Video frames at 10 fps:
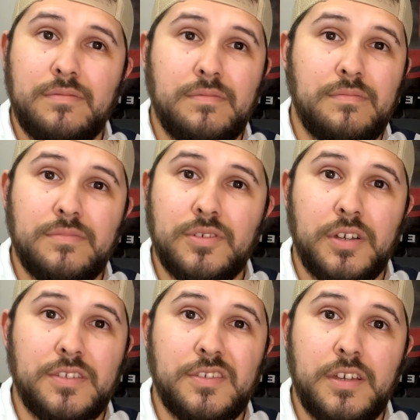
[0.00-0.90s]
That's all I
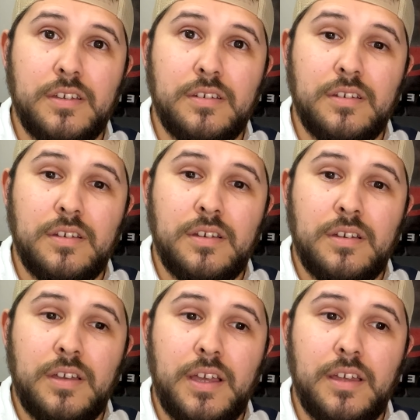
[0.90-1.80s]
can say.
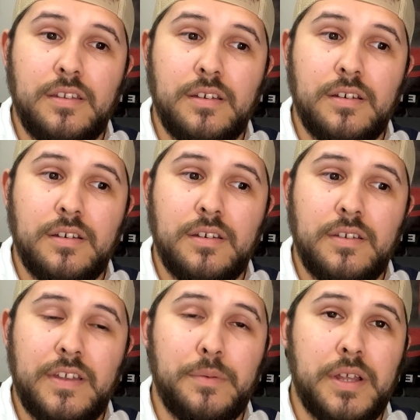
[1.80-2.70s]
And uh,
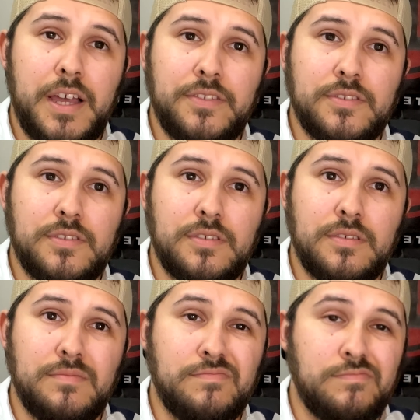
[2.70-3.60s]
anyone asks,
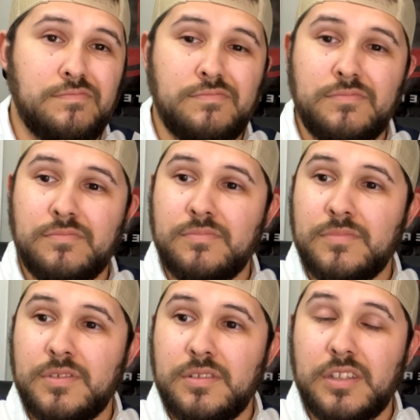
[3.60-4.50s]

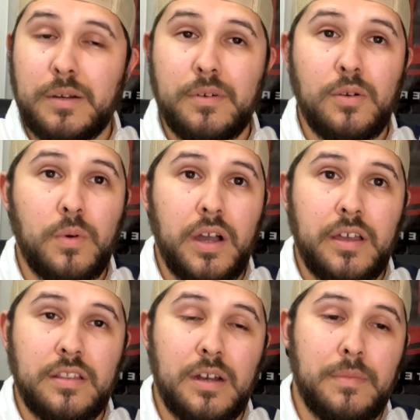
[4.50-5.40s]
let them know why.
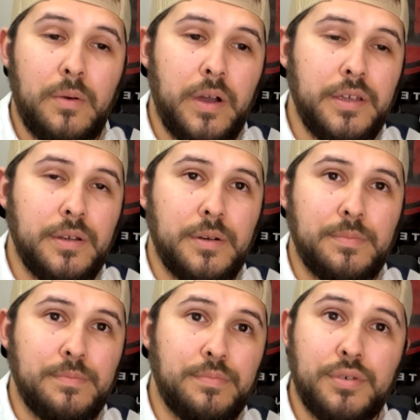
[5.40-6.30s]
Let them know why you're
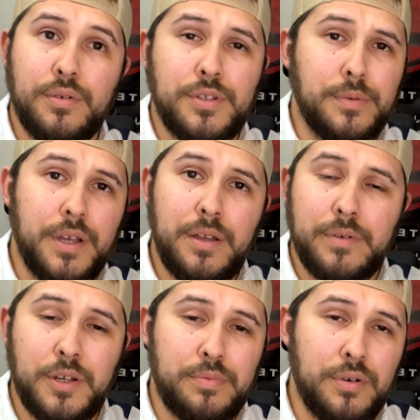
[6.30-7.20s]
pro 2A,
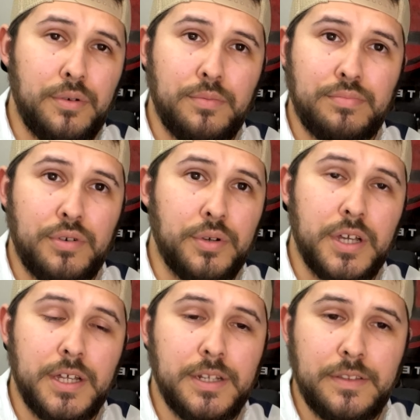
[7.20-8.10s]
why you're pro pro
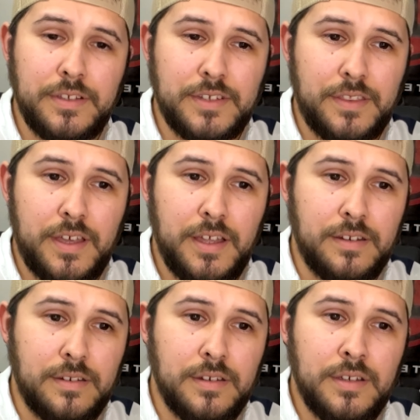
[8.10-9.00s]
gun, things like that.
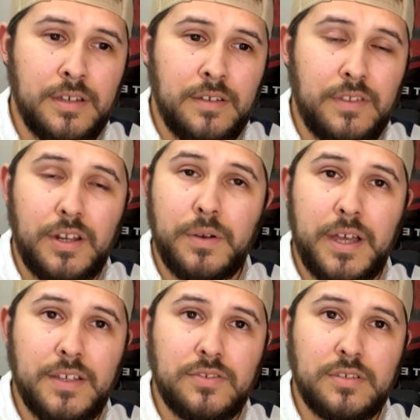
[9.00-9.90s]
And they don't
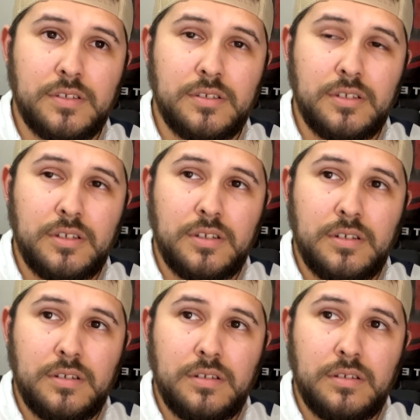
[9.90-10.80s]
ask,
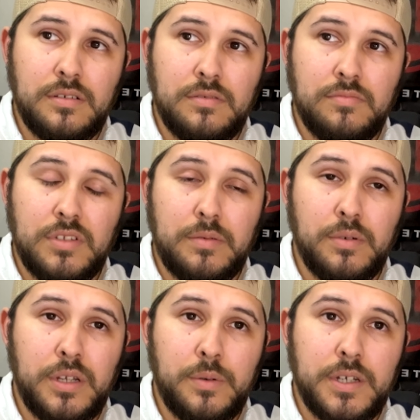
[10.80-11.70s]
let them know
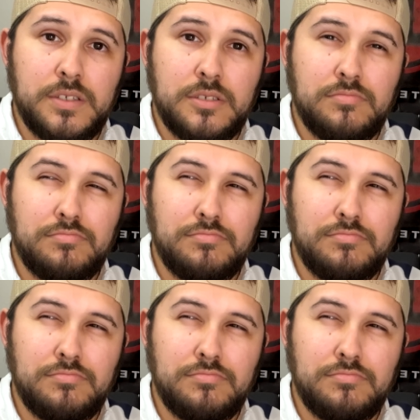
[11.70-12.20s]
anyways.